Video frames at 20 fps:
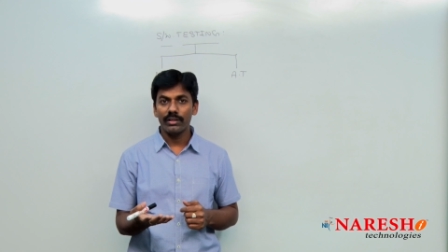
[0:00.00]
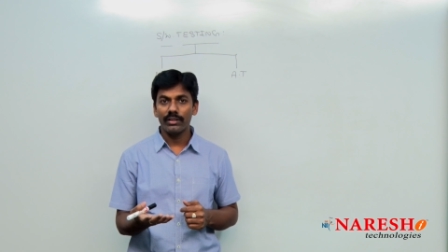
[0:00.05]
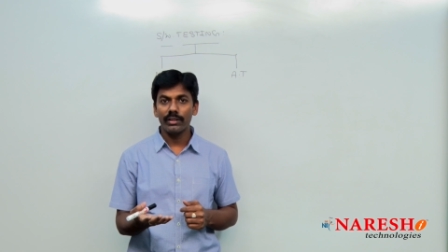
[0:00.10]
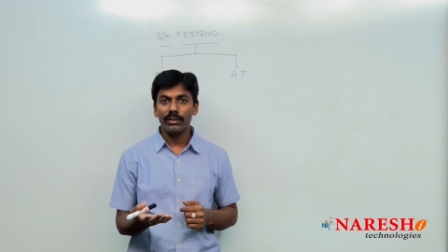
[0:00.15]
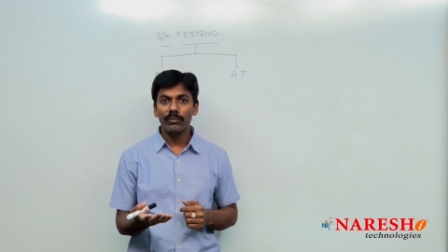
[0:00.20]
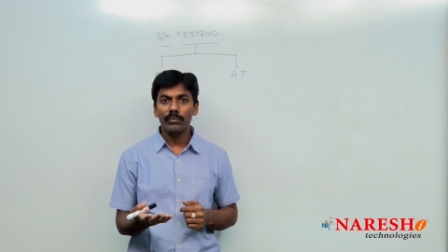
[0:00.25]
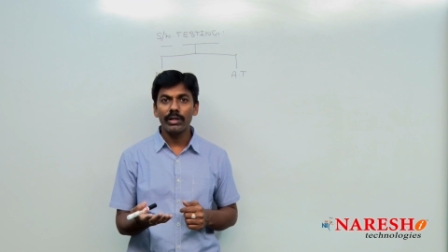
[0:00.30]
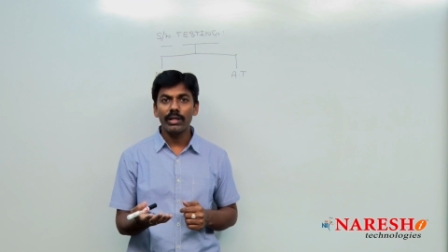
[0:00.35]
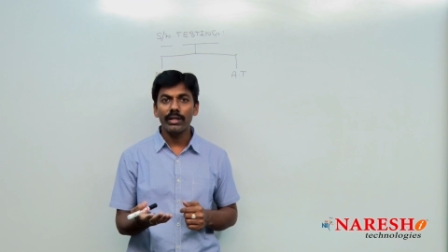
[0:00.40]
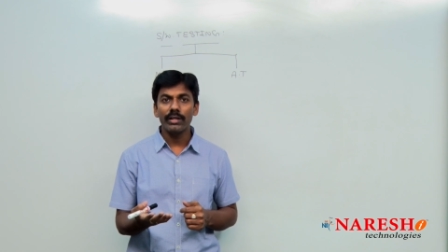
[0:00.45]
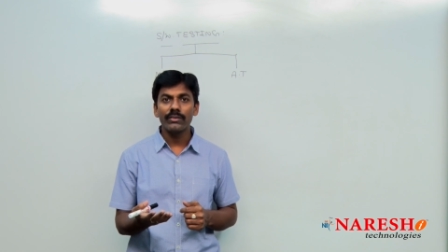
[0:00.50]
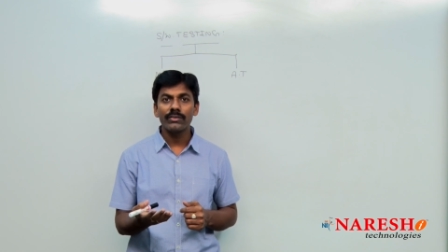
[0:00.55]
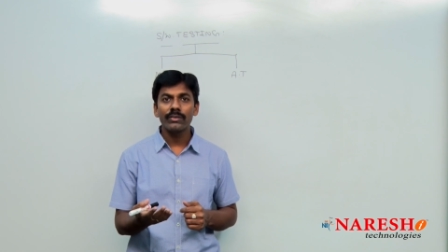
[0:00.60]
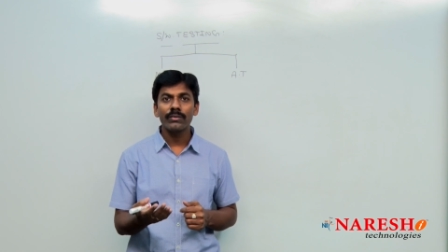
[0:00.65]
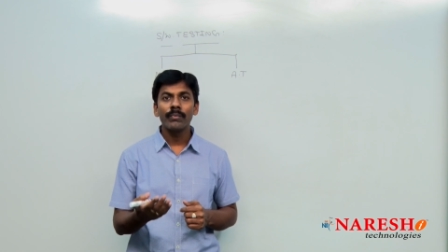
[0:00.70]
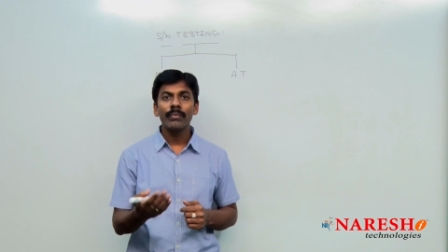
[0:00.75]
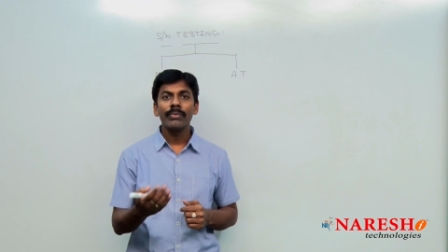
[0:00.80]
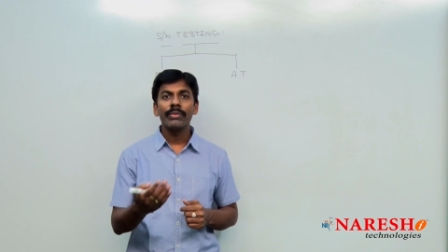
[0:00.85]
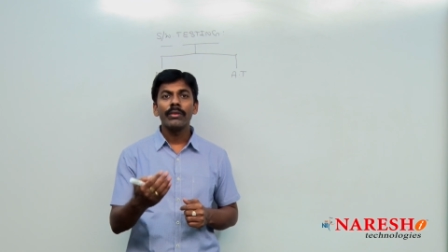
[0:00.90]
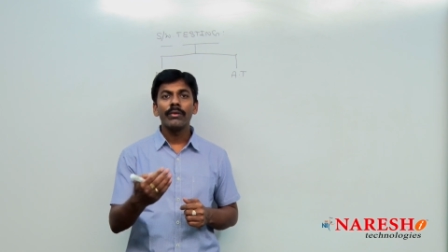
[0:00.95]
That
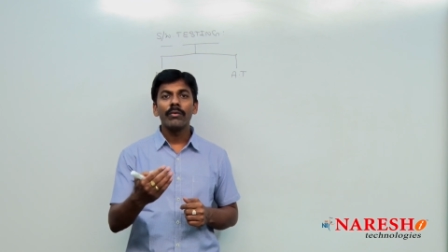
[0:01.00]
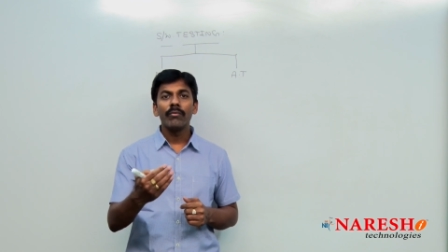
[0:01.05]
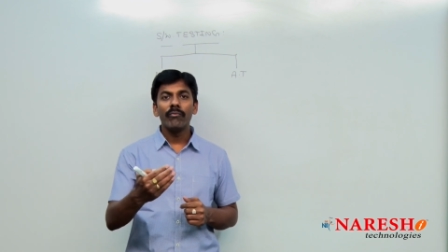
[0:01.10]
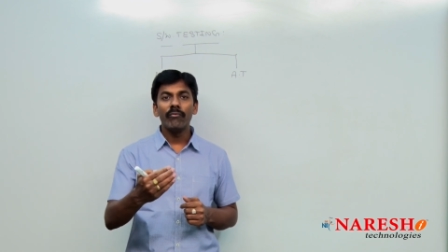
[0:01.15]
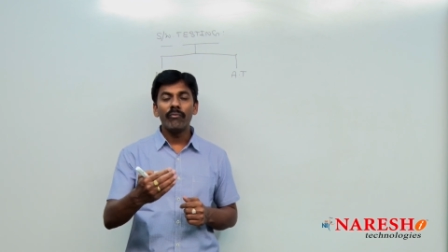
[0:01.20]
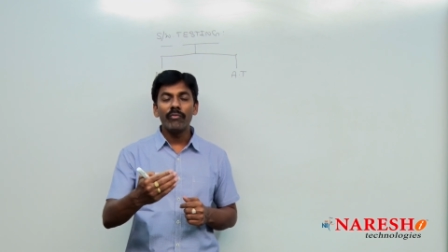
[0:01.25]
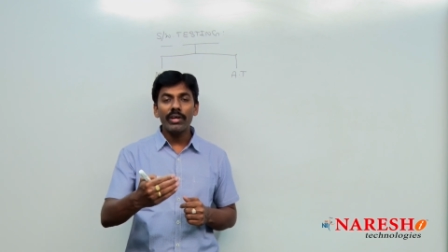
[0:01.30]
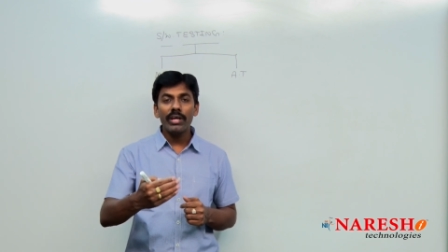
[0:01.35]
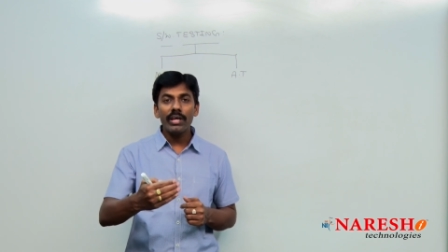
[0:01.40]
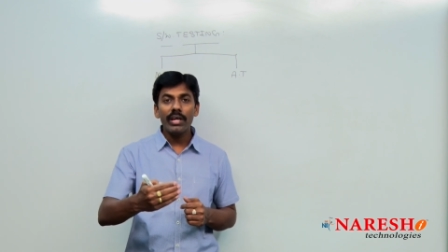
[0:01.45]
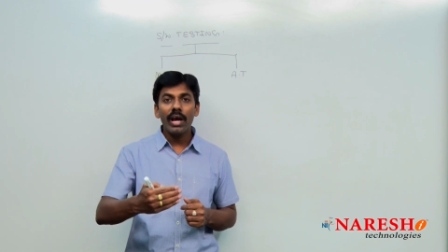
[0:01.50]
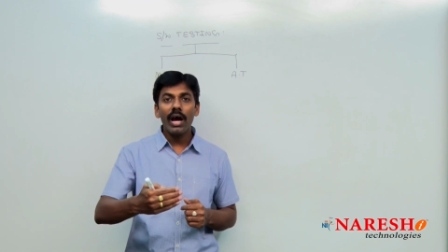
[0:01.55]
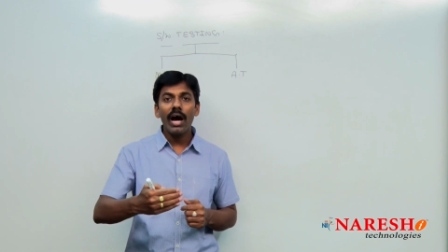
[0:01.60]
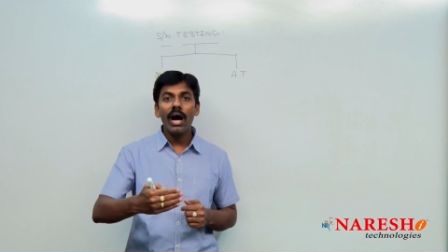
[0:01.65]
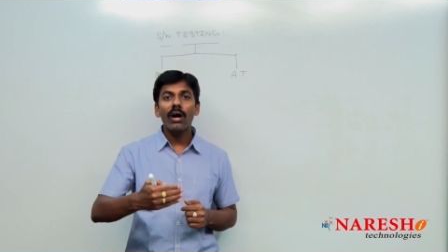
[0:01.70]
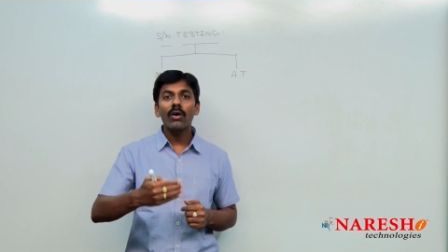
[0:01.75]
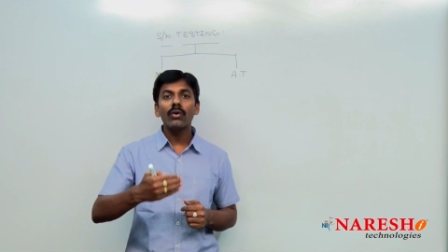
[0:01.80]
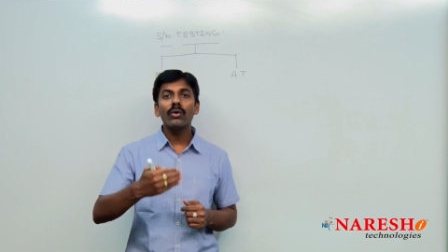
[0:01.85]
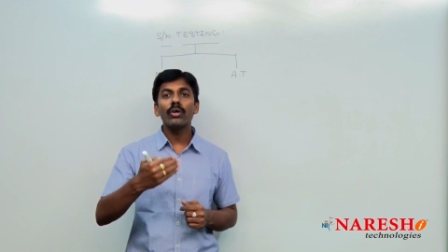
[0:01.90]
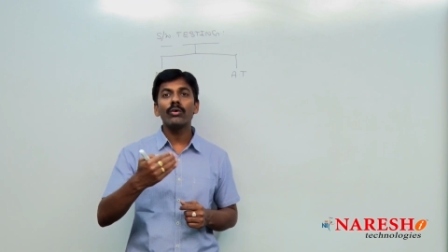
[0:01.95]
means we
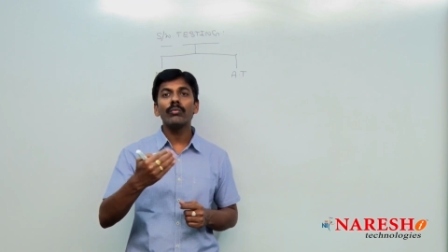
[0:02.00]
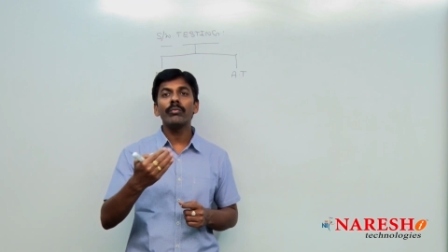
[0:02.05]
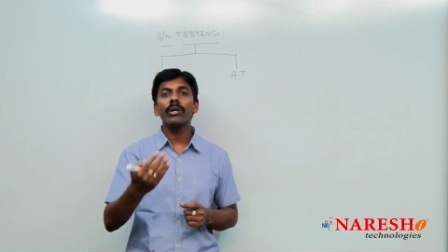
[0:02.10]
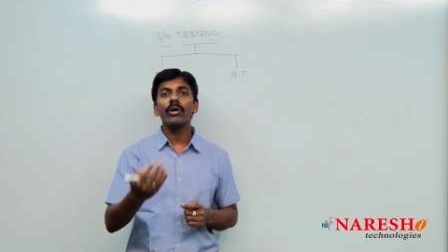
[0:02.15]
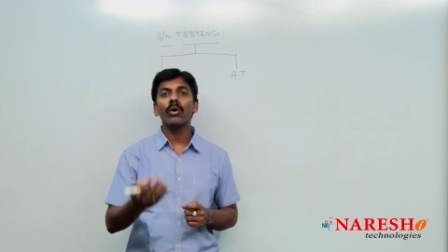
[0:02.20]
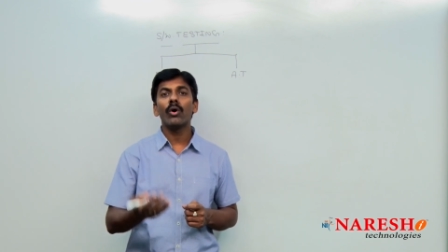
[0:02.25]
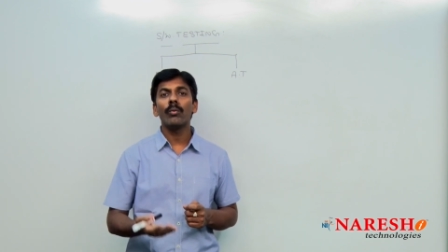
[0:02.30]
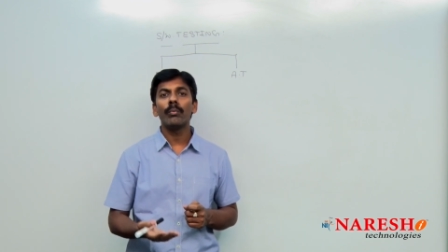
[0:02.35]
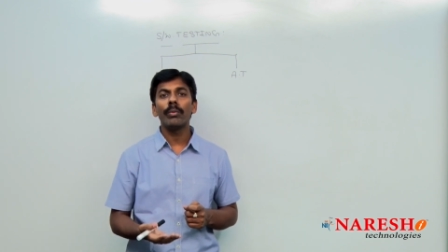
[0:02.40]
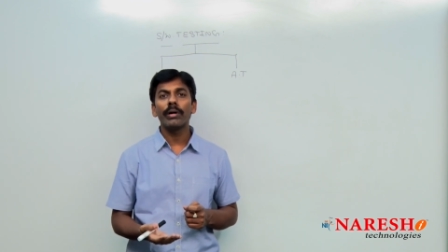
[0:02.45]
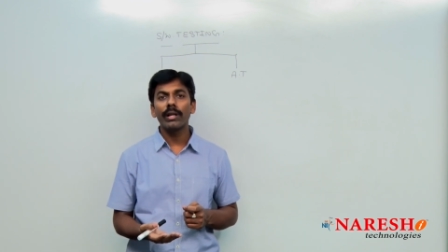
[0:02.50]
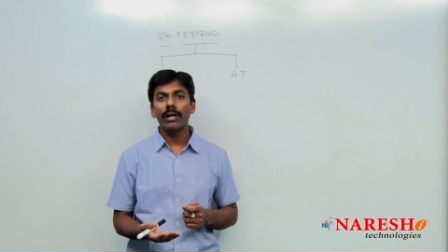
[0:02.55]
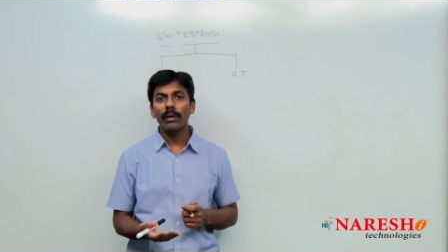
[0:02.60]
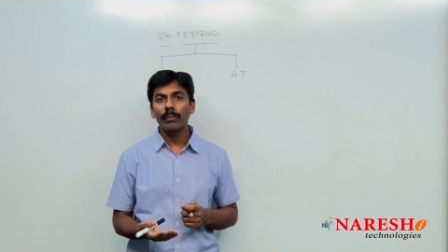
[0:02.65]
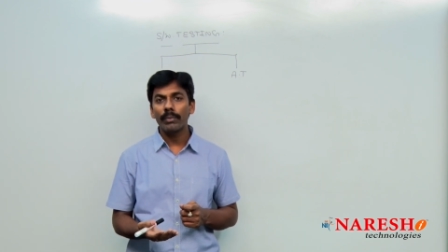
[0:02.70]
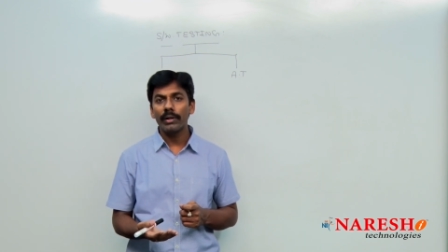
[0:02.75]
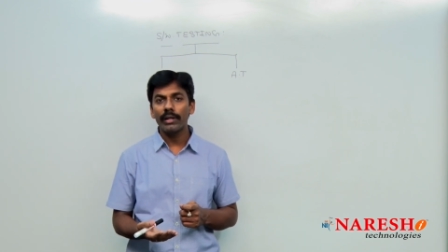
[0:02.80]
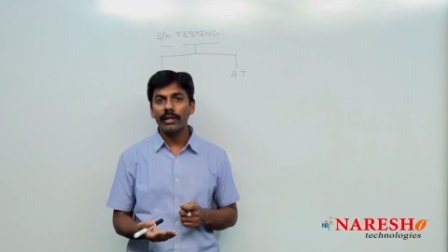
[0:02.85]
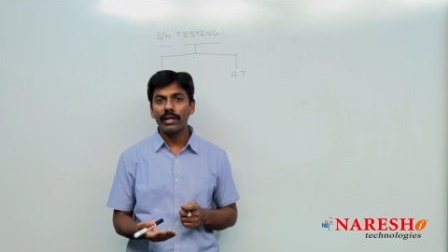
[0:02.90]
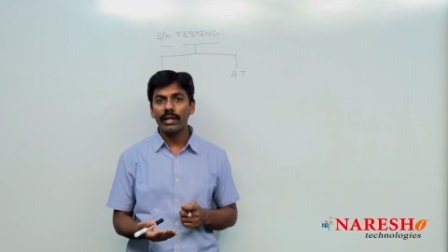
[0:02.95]
have to be open
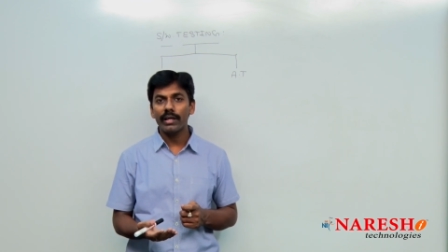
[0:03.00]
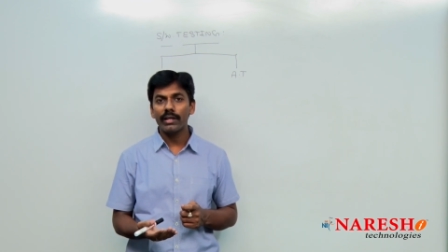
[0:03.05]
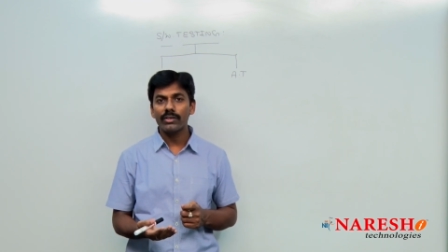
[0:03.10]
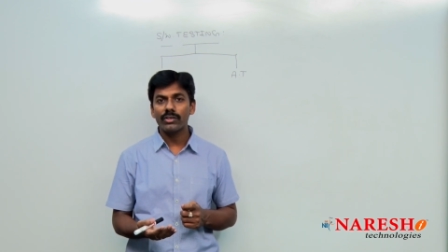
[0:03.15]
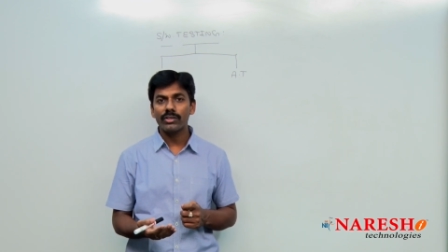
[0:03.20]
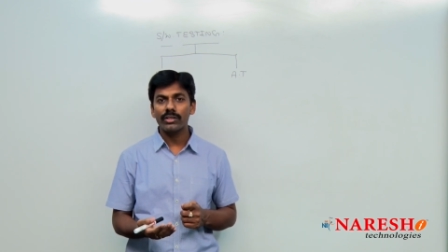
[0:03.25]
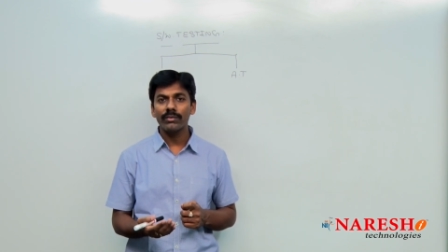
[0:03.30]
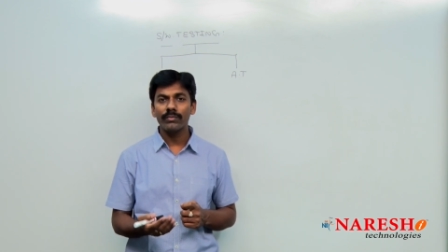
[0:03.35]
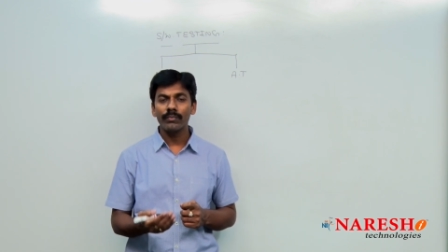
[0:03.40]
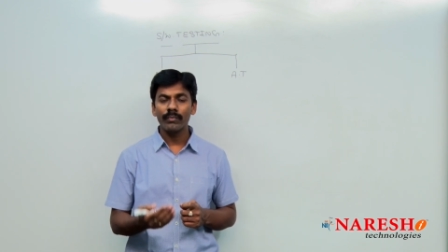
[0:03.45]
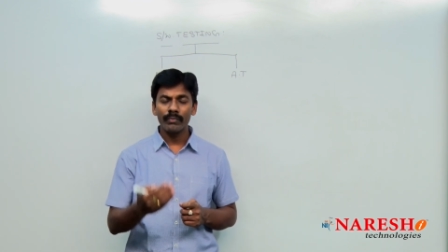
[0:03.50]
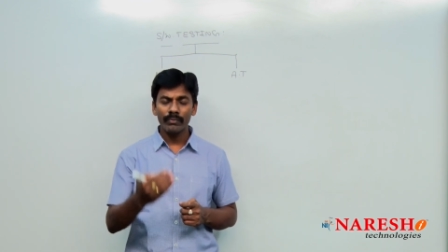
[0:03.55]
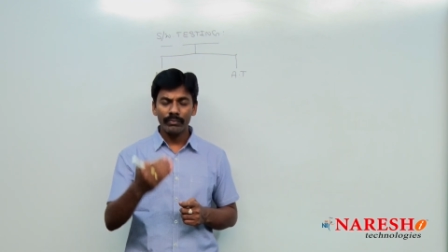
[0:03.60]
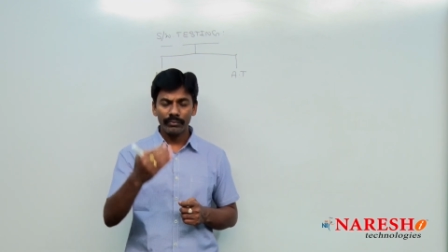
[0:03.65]
application,